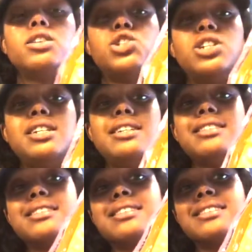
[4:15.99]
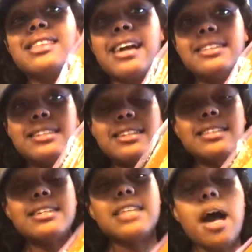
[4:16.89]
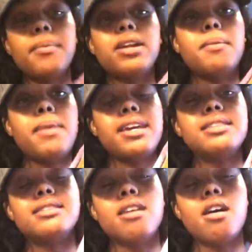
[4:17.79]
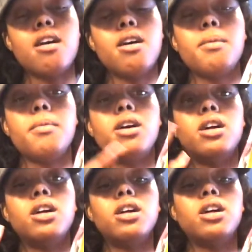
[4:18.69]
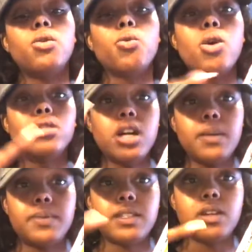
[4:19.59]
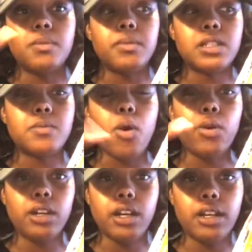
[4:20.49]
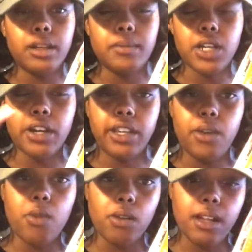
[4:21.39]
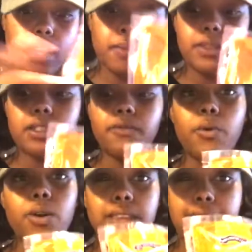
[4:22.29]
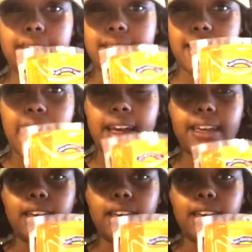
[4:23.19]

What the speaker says: cheese slices because I'm gonna make some roll-ups, some smoked turkey roll-ups for like a snack, a